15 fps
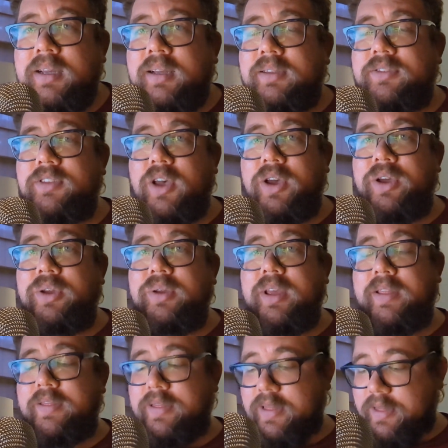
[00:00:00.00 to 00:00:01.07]
So
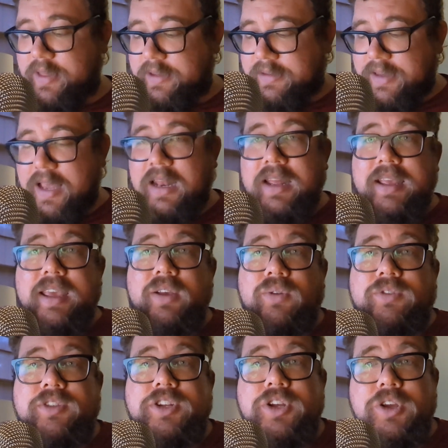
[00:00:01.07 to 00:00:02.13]
um, this killer
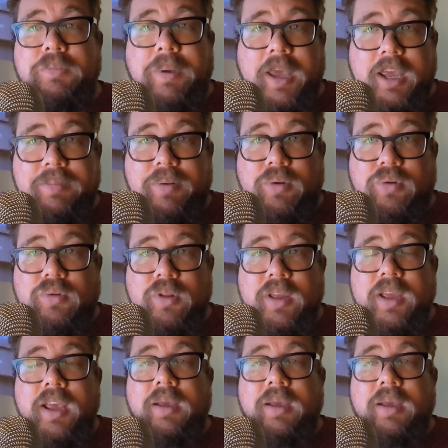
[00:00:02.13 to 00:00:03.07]
kills two people